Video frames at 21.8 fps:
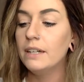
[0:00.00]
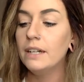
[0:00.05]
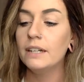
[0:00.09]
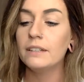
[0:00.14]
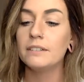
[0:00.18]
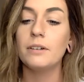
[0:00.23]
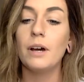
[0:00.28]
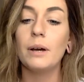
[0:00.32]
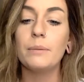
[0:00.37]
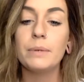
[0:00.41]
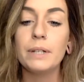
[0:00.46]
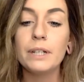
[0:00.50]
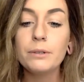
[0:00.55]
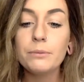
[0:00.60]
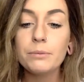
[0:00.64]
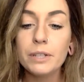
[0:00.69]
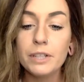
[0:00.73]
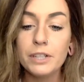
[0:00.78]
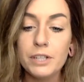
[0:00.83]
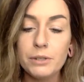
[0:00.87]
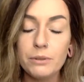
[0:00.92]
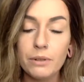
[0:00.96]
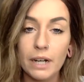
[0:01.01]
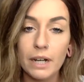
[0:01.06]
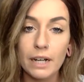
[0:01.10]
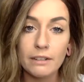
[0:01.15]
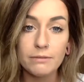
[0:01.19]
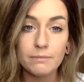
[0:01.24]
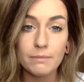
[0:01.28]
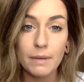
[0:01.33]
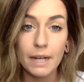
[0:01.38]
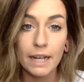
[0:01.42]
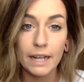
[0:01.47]
So I'm going to read you off
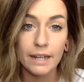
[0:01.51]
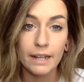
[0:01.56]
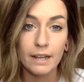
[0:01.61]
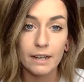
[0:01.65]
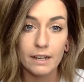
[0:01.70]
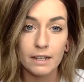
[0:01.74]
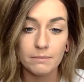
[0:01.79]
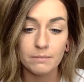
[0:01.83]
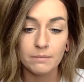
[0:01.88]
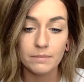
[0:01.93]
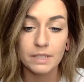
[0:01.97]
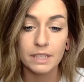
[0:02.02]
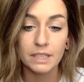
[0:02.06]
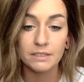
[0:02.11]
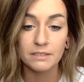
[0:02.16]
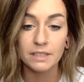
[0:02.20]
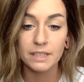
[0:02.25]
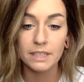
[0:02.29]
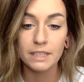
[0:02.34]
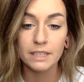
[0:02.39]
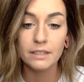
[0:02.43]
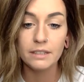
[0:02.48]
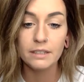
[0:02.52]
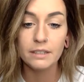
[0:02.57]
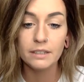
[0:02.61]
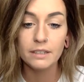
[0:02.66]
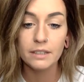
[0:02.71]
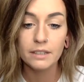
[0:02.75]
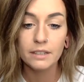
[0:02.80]
my Disney